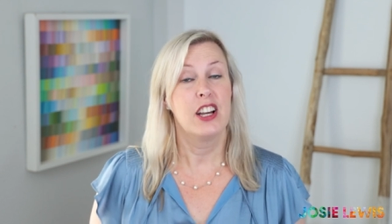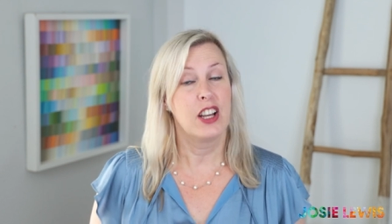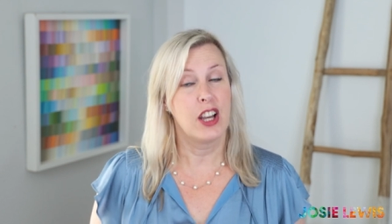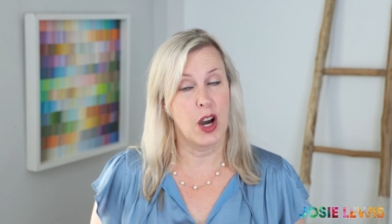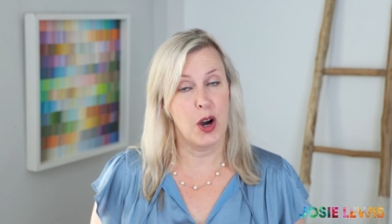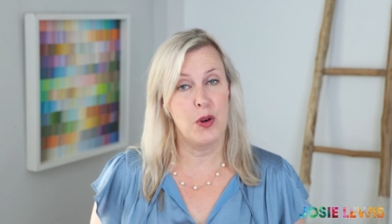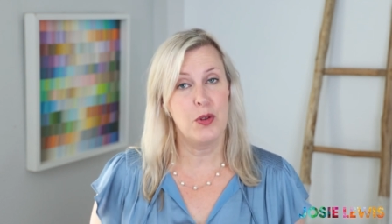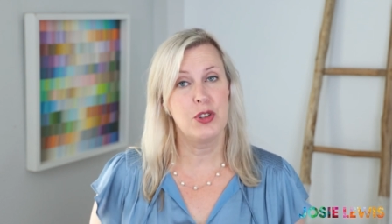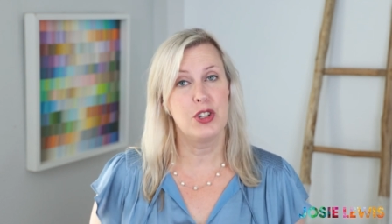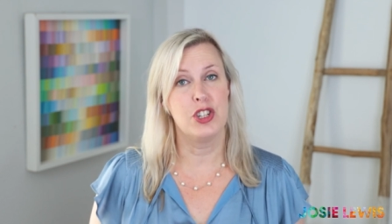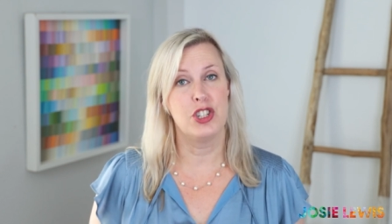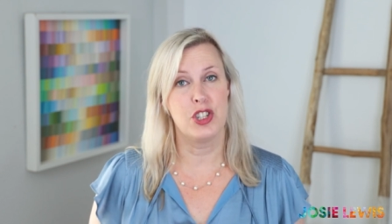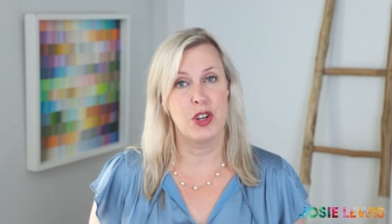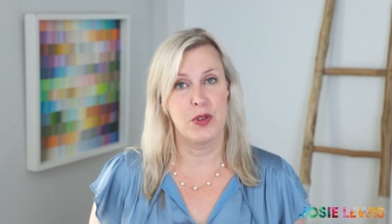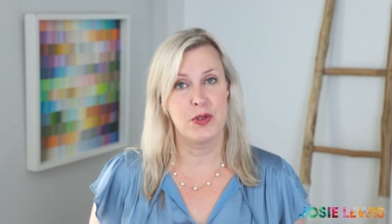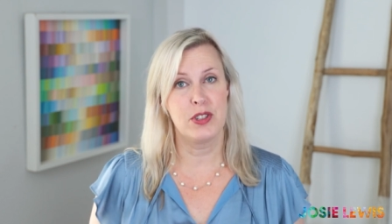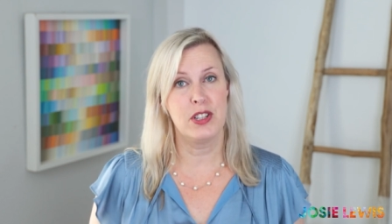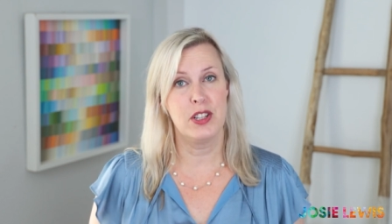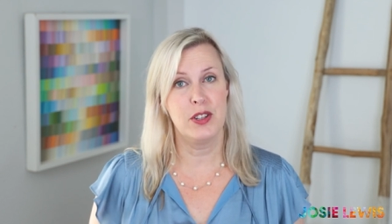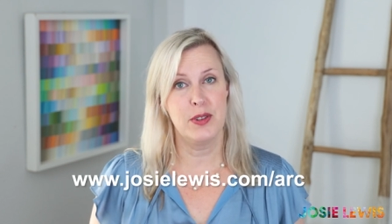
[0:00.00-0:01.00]
Go to
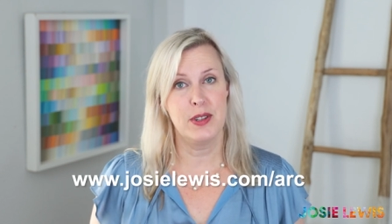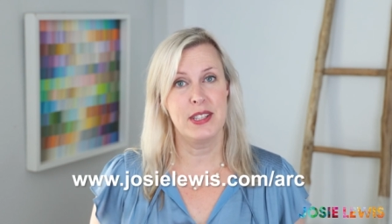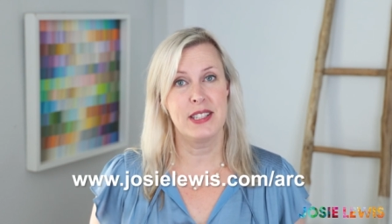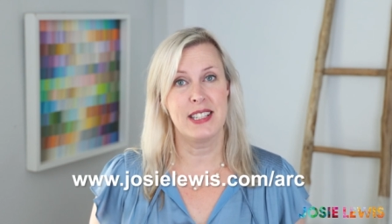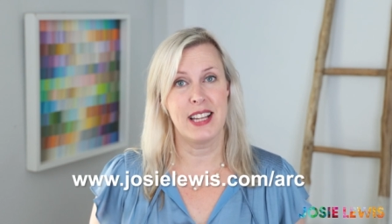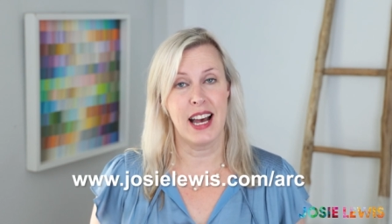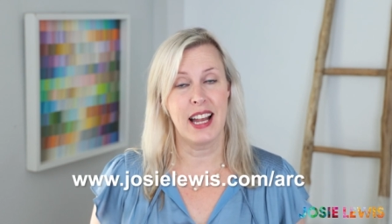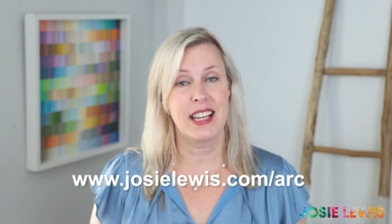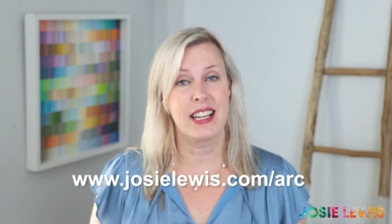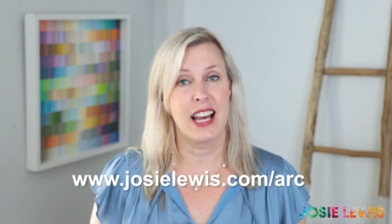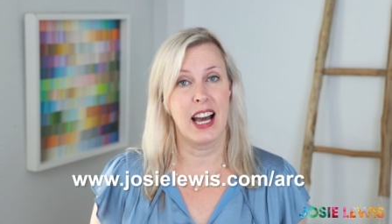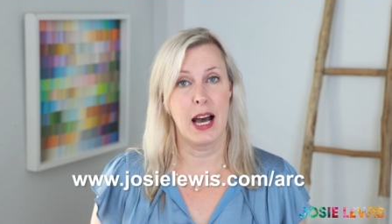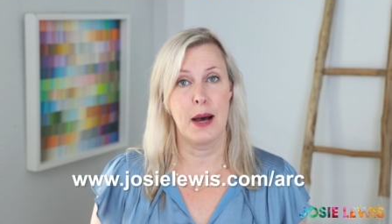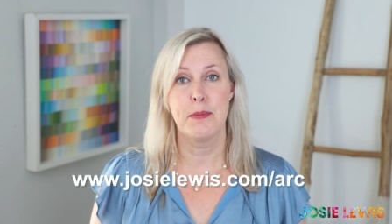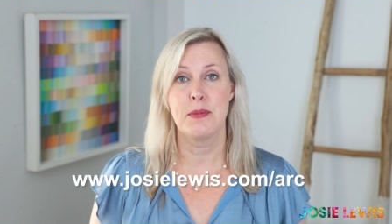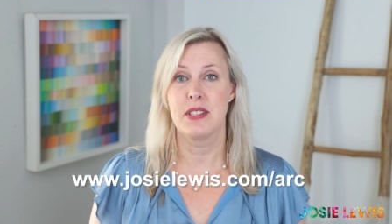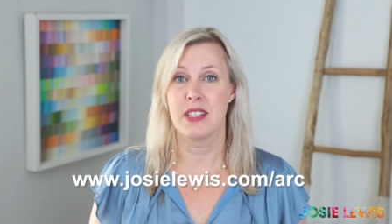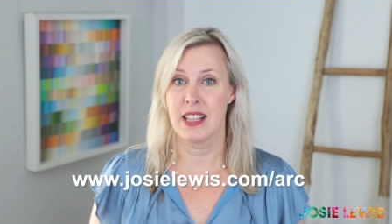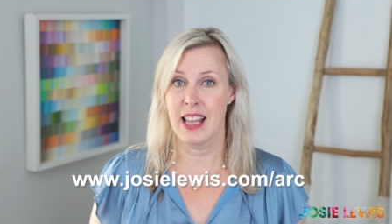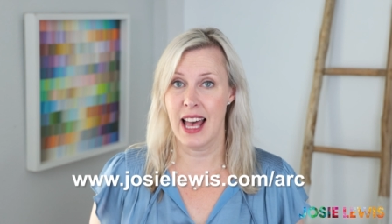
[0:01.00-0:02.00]

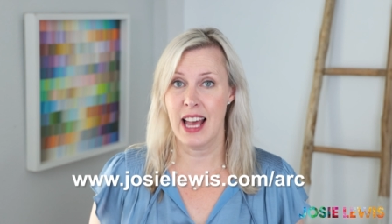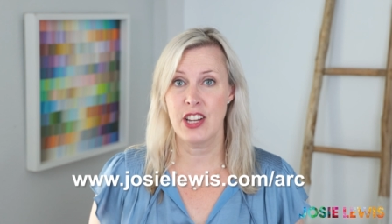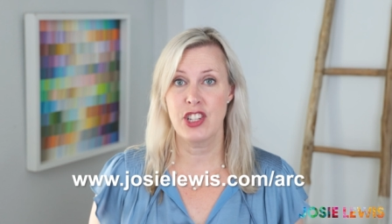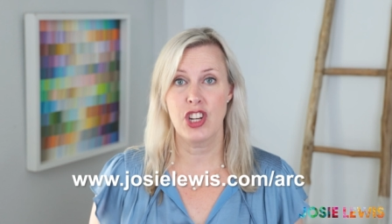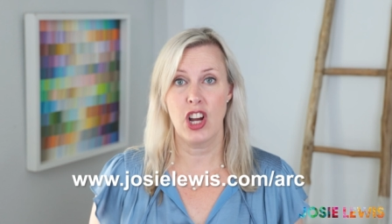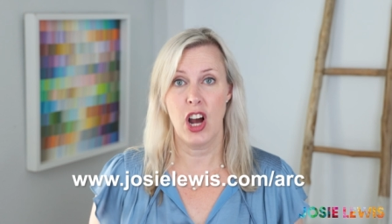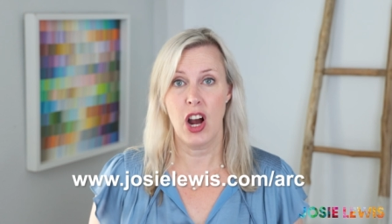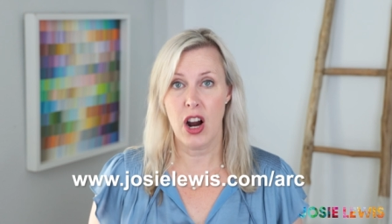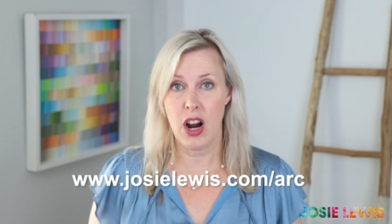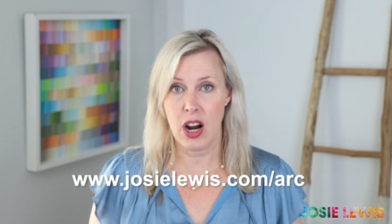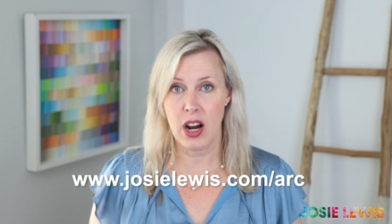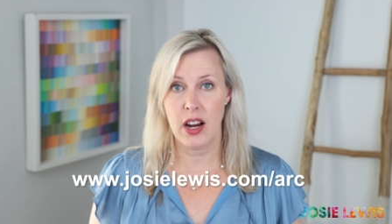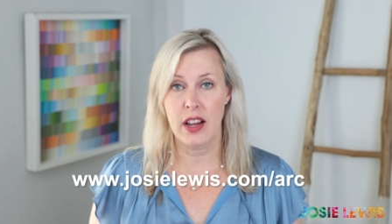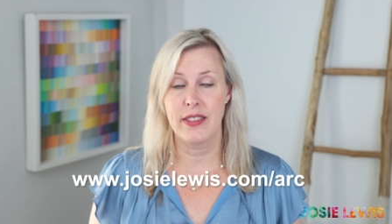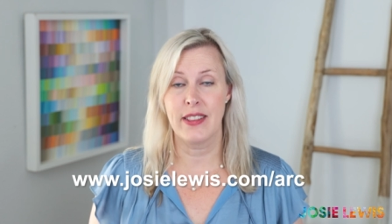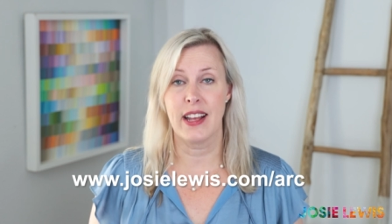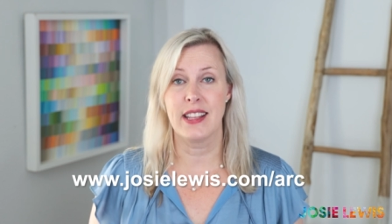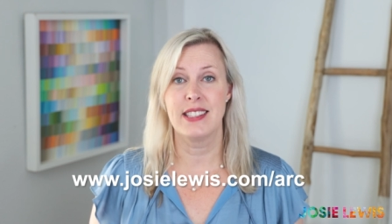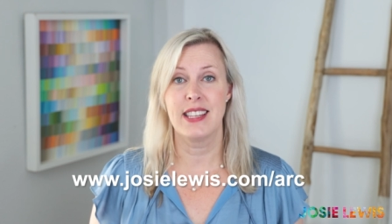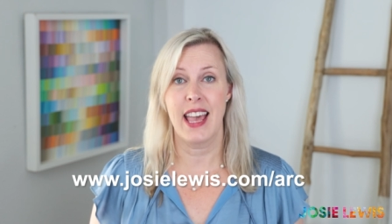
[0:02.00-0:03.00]
josielewis.com slash
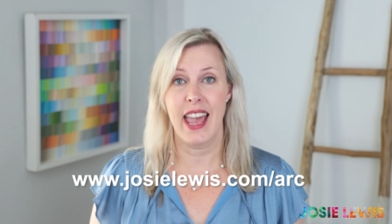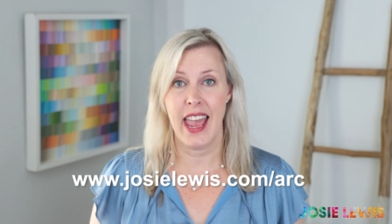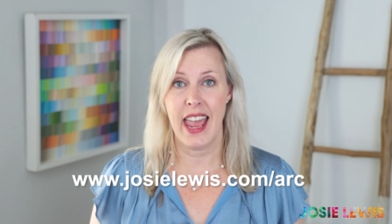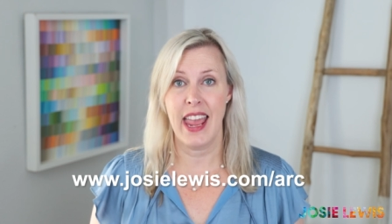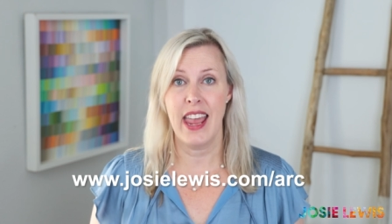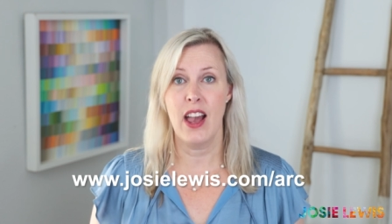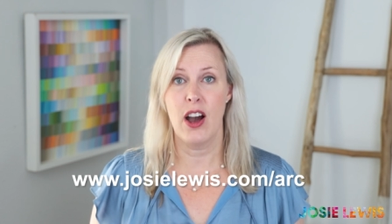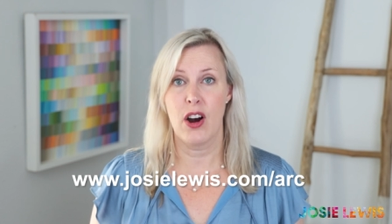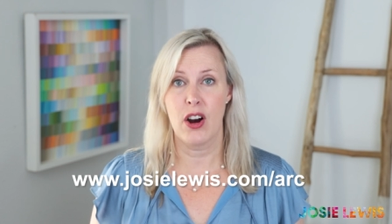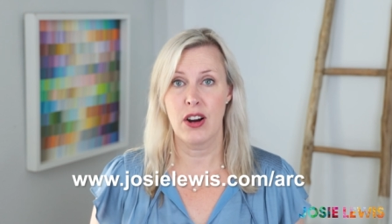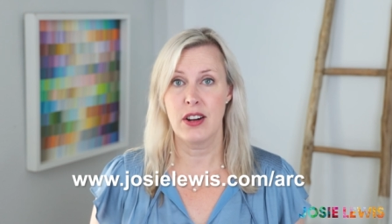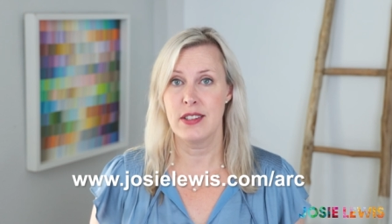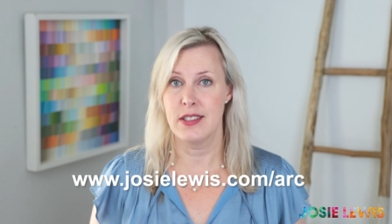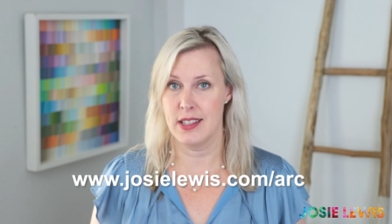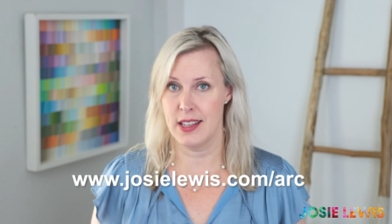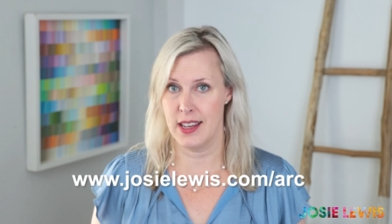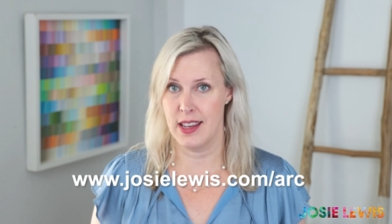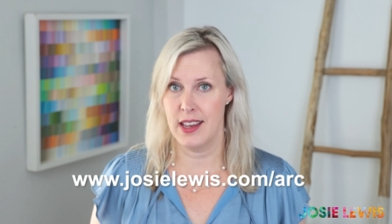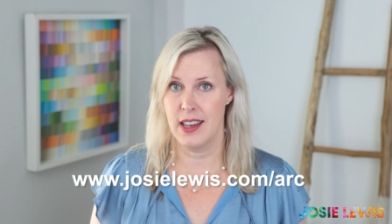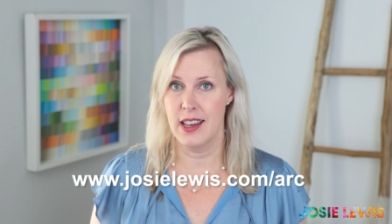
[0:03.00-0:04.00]
ARC, that's
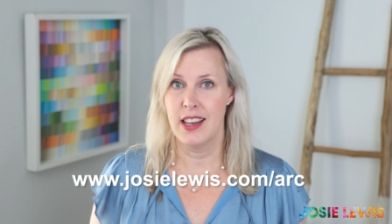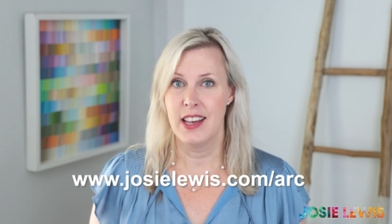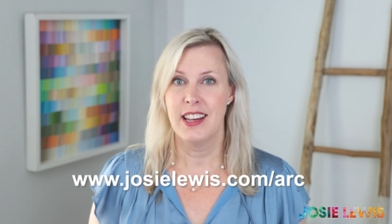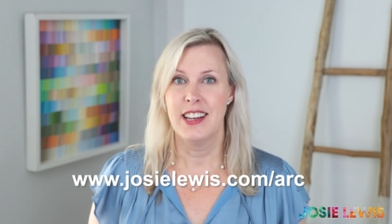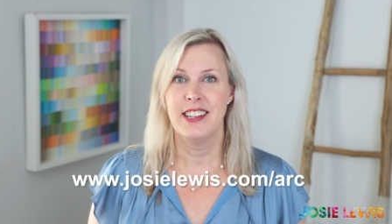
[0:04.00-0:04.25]
A-R-C,